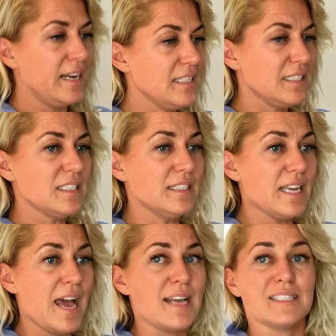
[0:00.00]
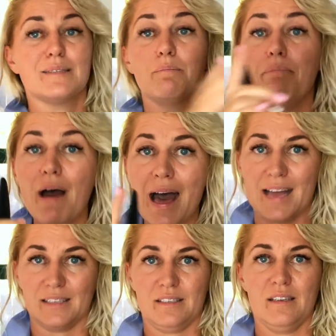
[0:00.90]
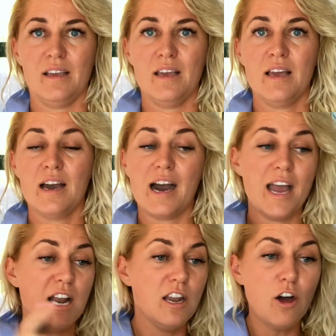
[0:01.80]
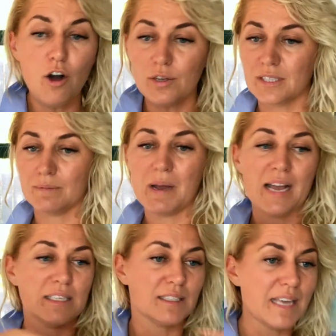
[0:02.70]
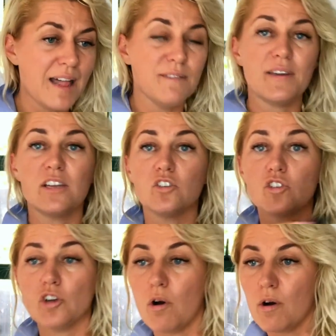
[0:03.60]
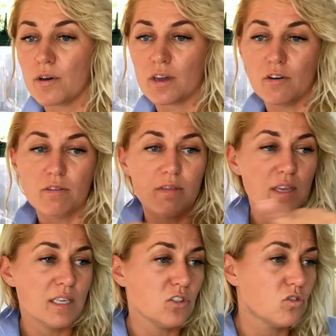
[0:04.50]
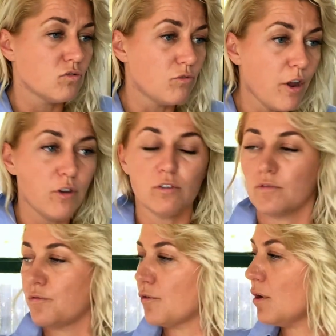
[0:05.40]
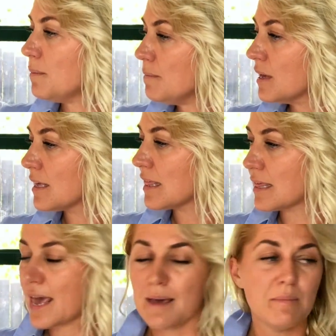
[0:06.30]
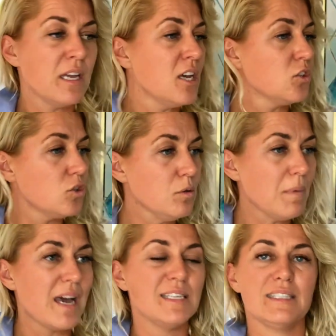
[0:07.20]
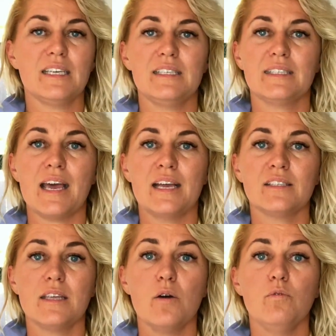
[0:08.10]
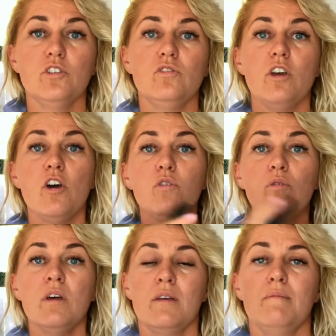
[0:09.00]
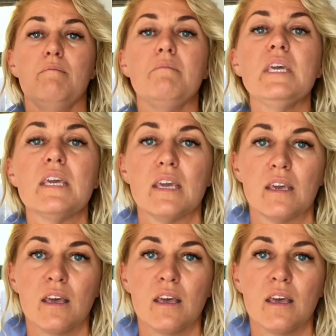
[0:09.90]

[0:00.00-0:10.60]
a success, but I lost myself and joy on this road from them to my success. There was no me,